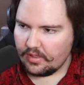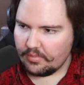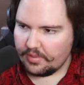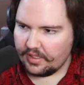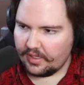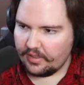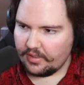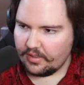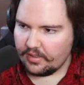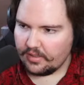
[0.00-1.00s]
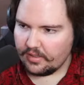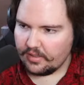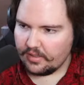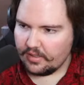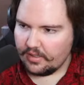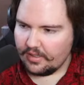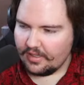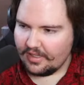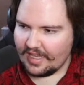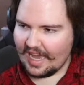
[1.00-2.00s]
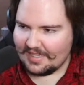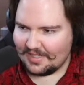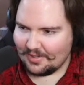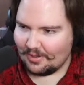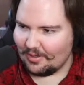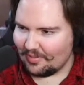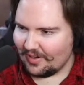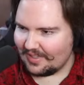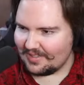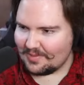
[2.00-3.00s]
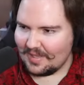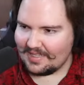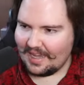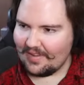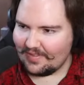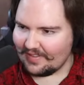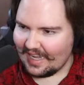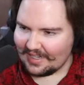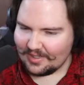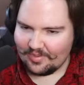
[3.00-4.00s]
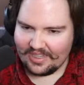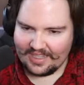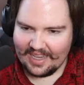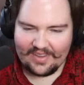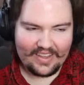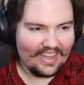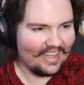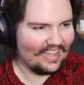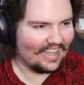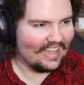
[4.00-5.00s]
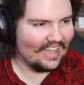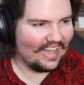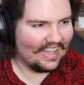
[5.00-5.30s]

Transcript: yeah. Yeah, tutorial broken just means I have never actually played the game, yeah. I